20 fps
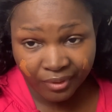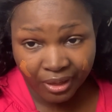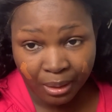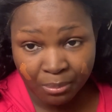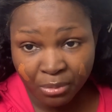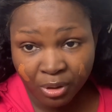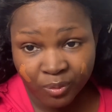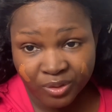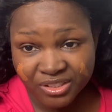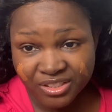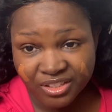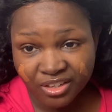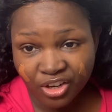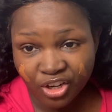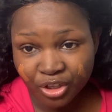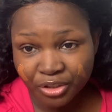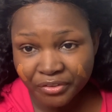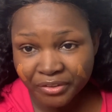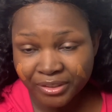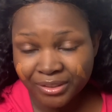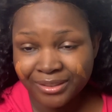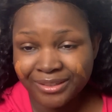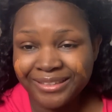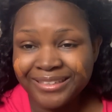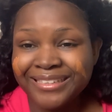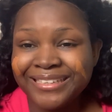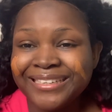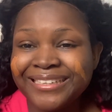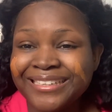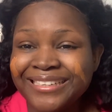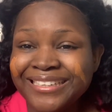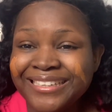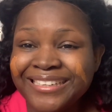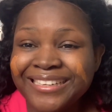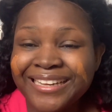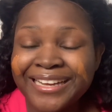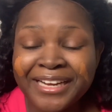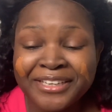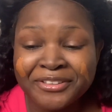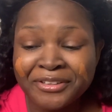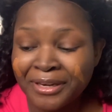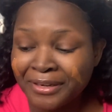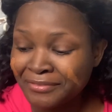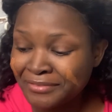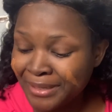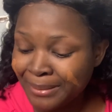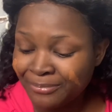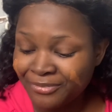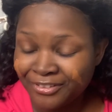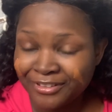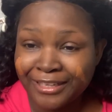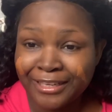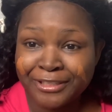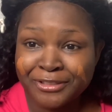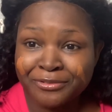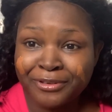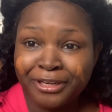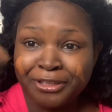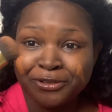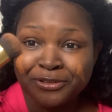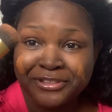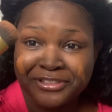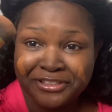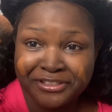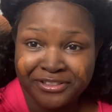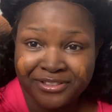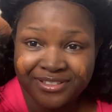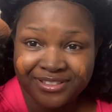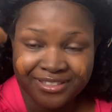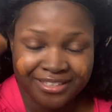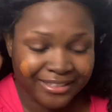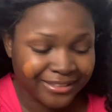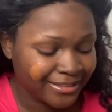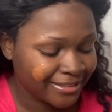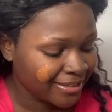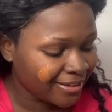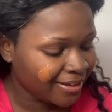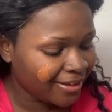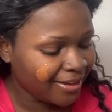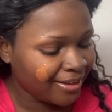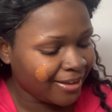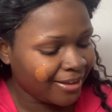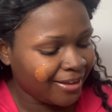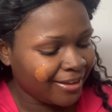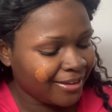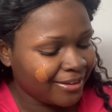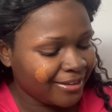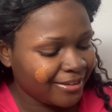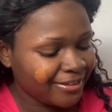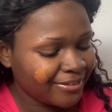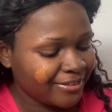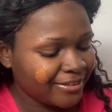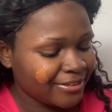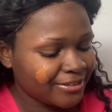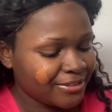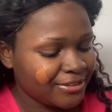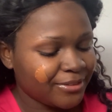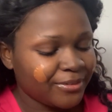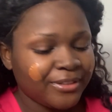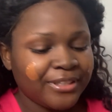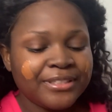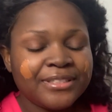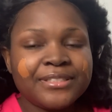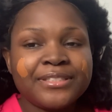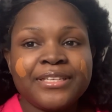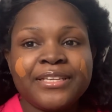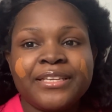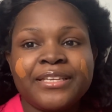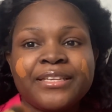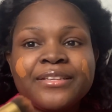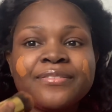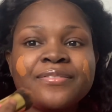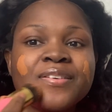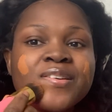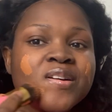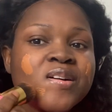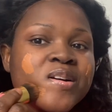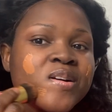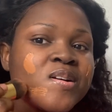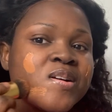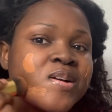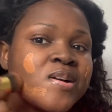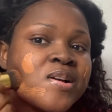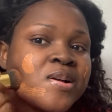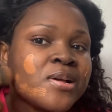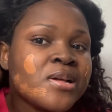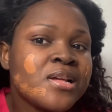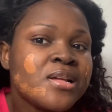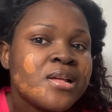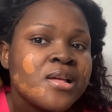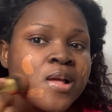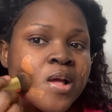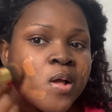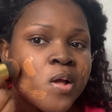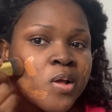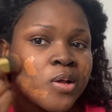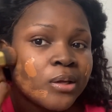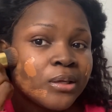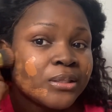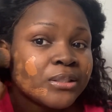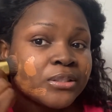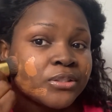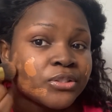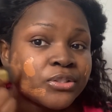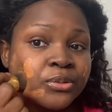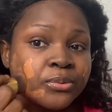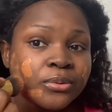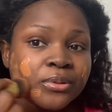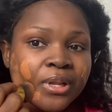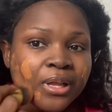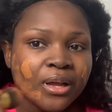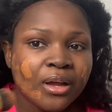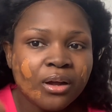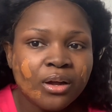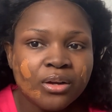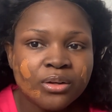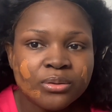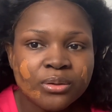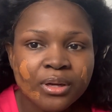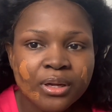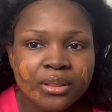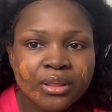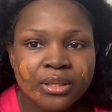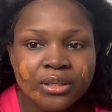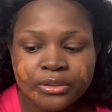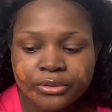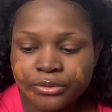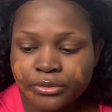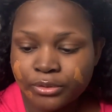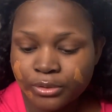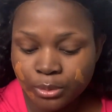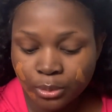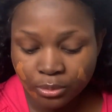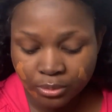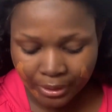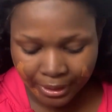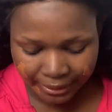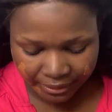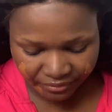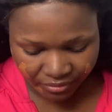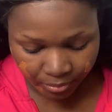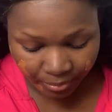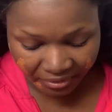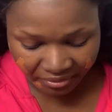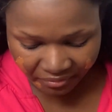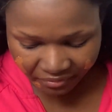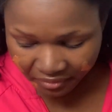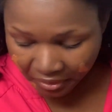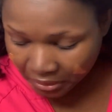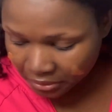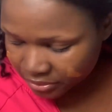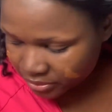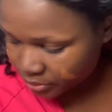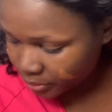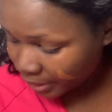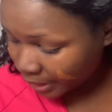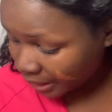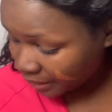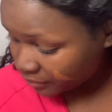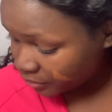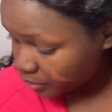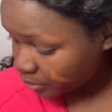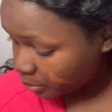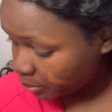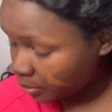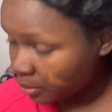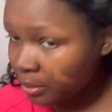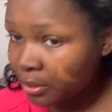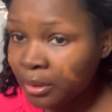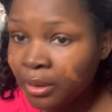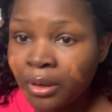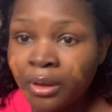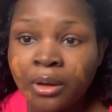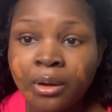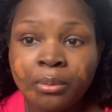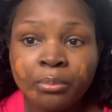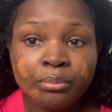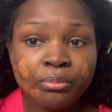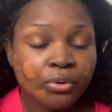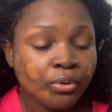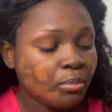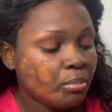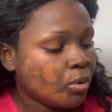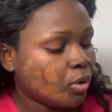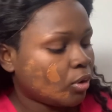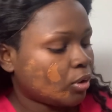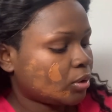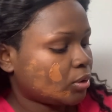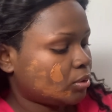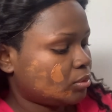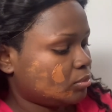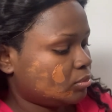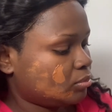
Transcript: I'm always in a hurry. I don't have time for that, so I use this instead. Okay, so let's see if it is too light. Oh, I think it's too light for my face, so I have to put more